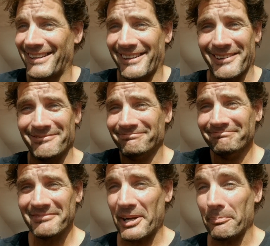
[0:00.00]

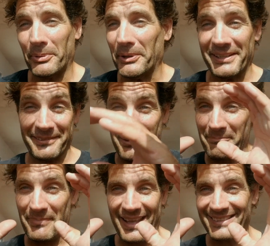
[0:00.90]
they're put in the
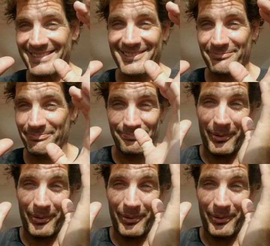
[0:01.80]
best